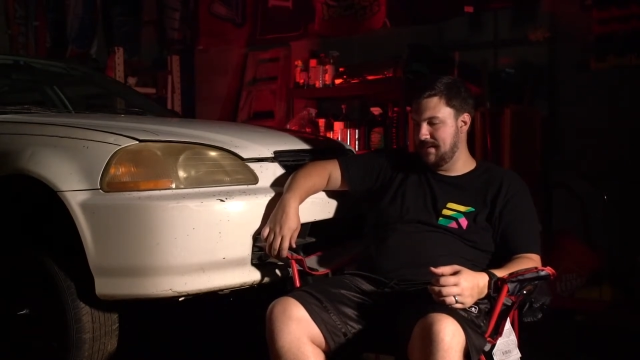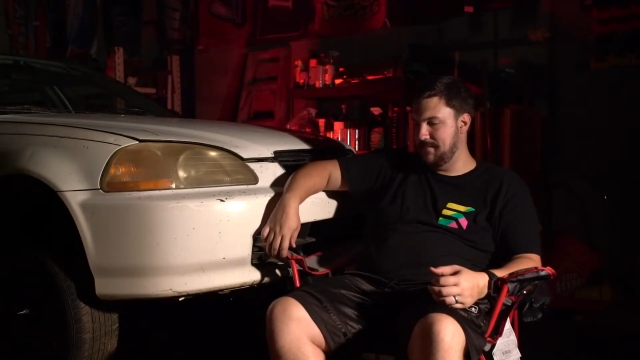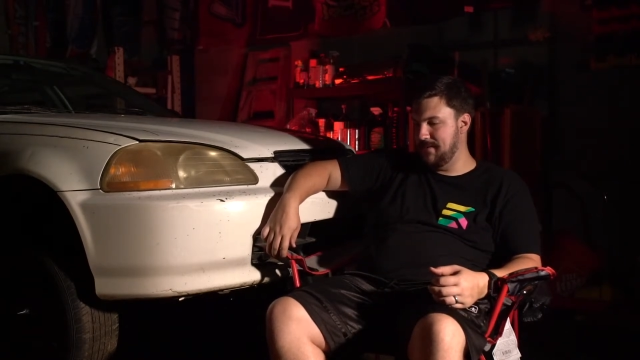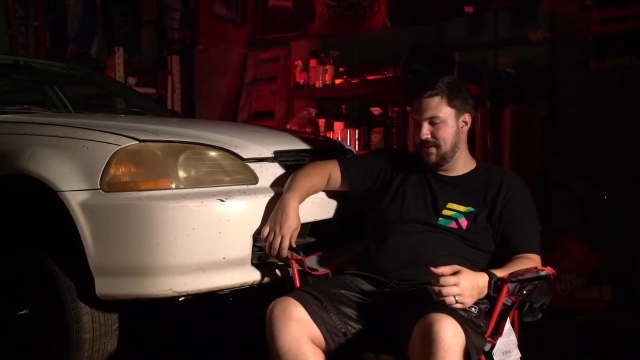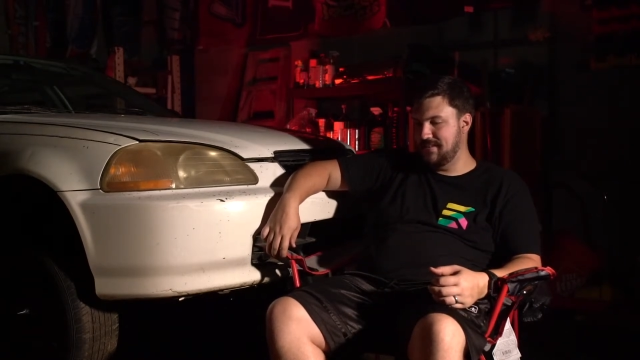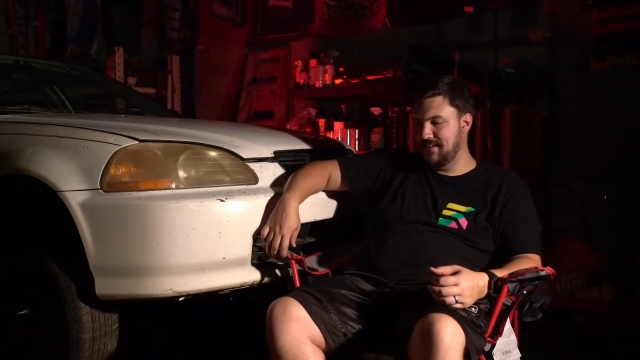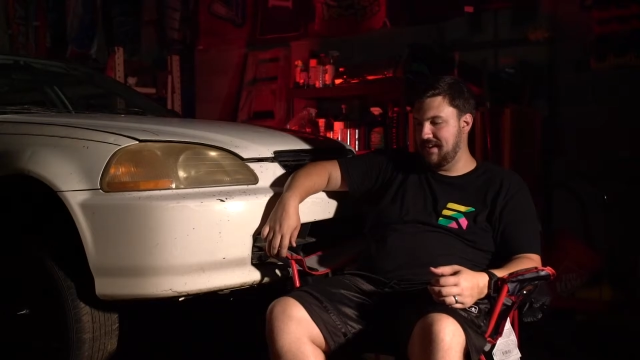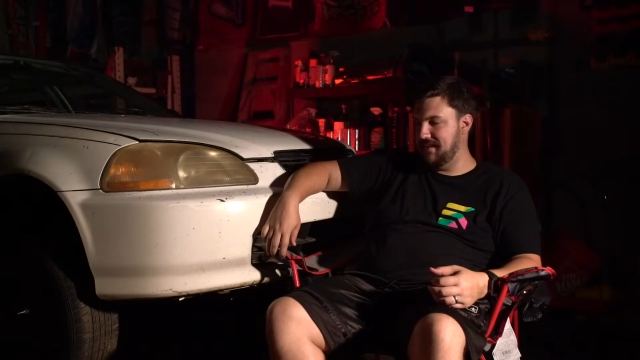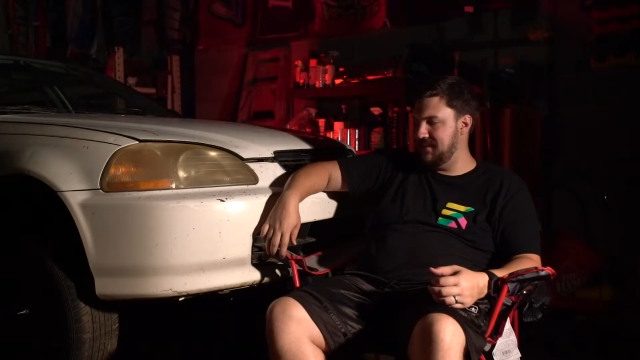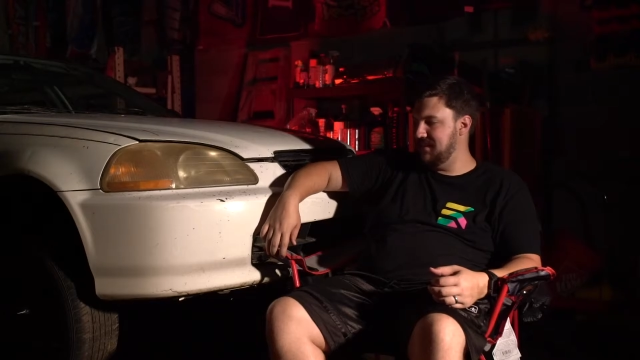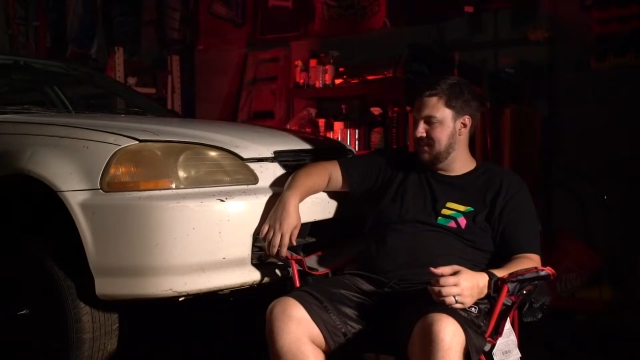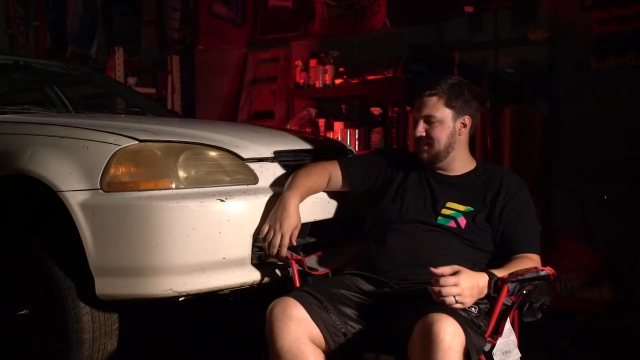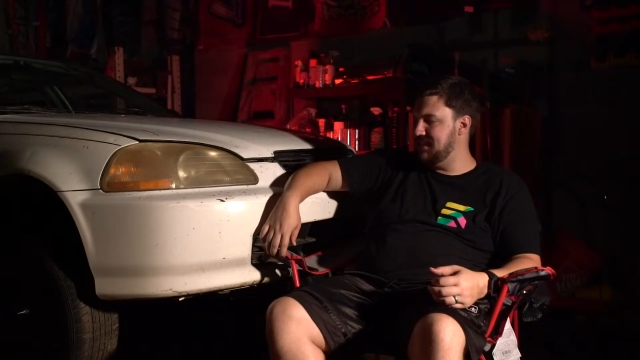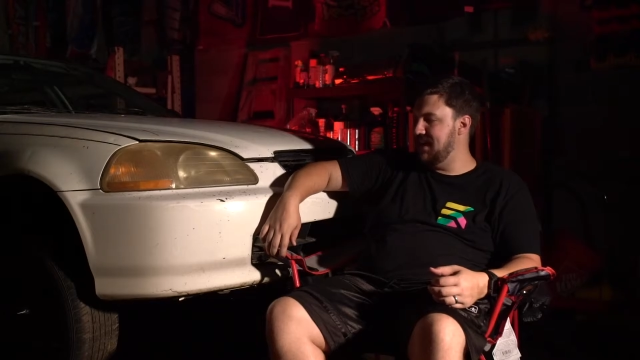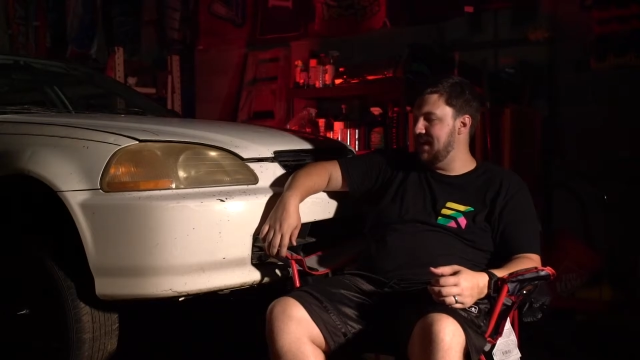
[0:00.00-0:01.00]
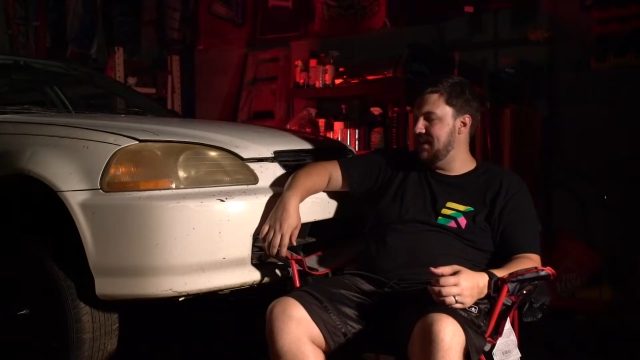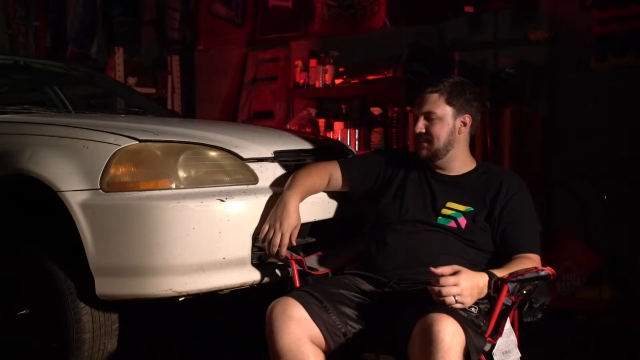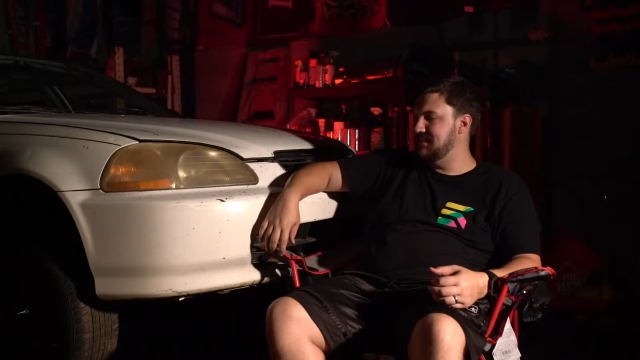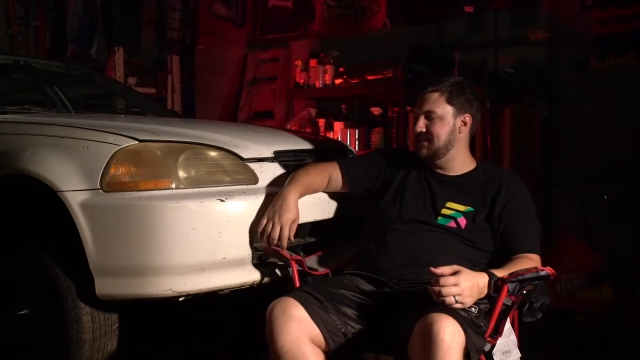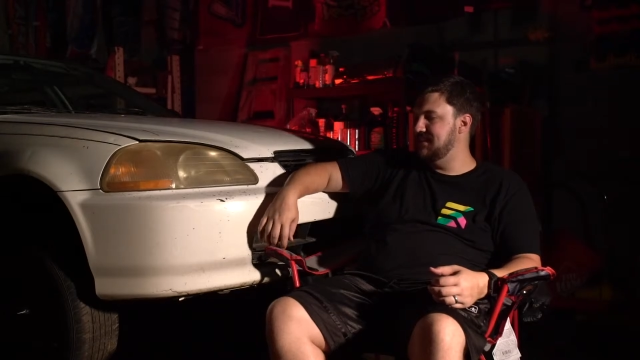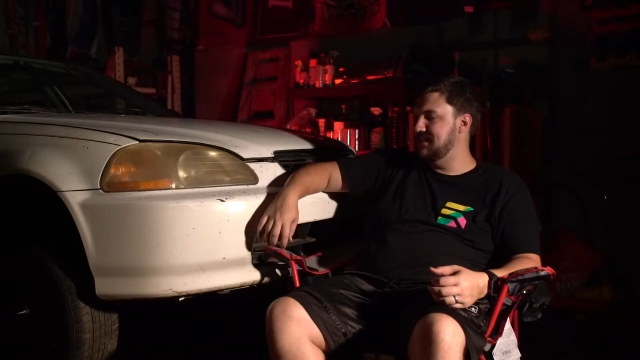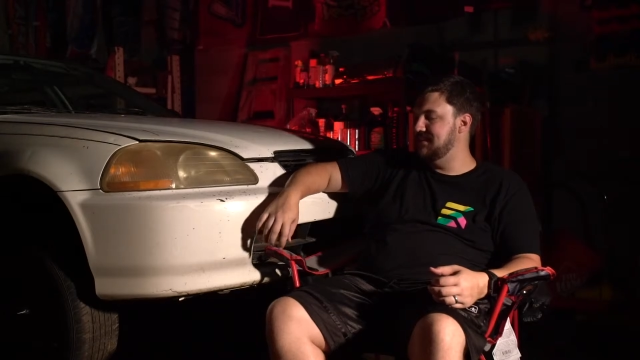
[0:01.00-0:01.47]
I mean, like, these
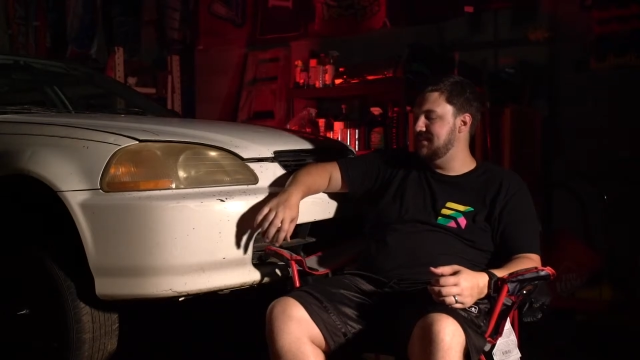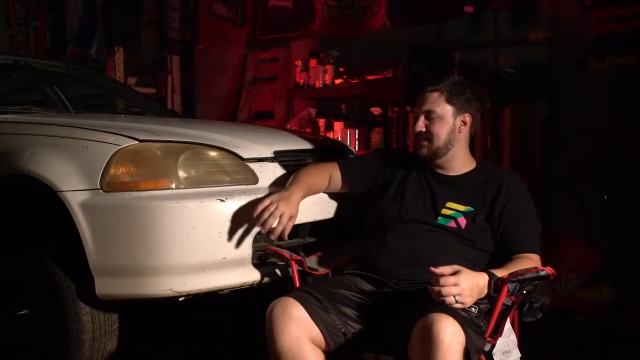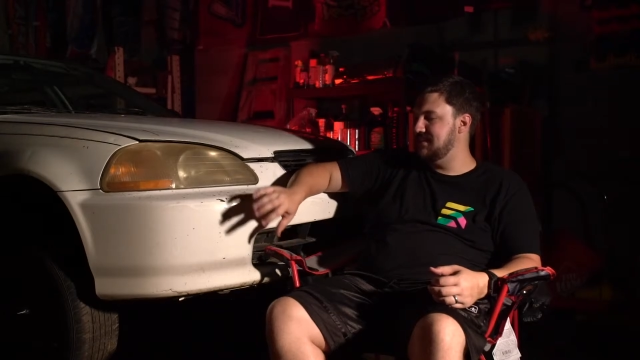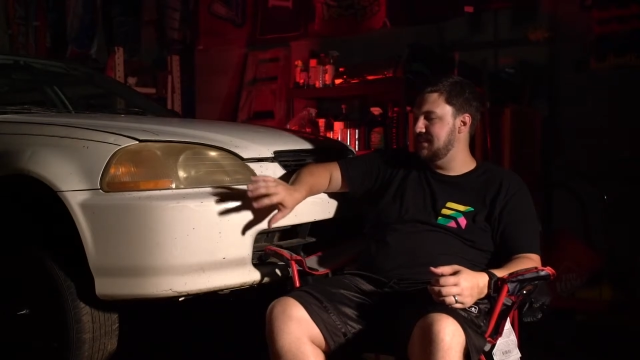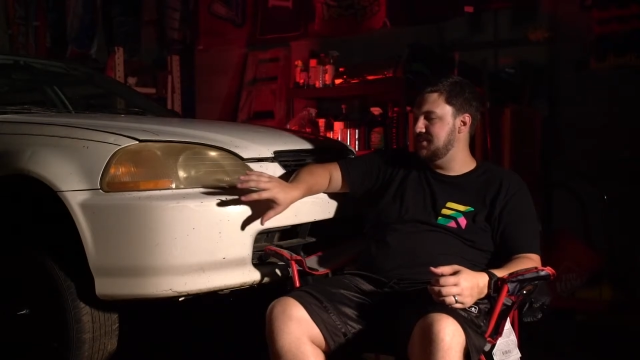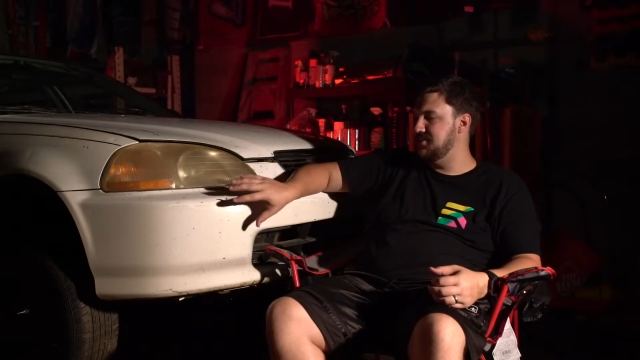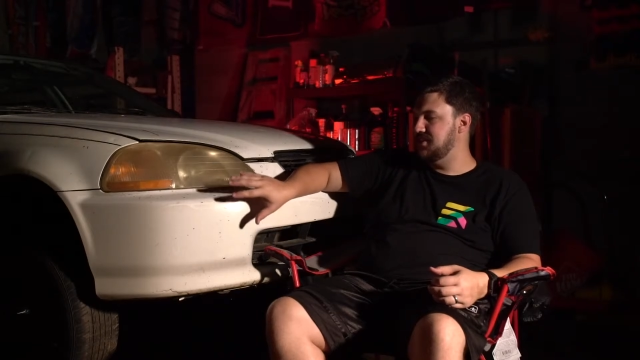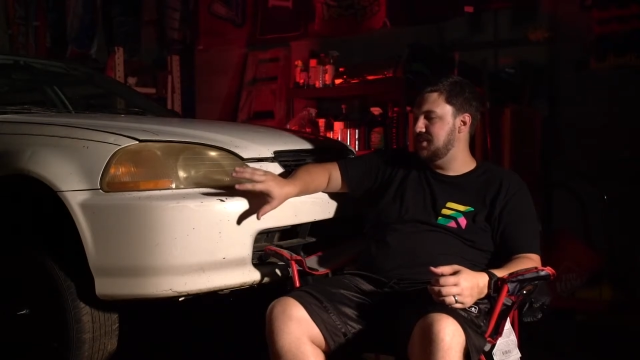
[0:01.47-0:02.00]
guys did such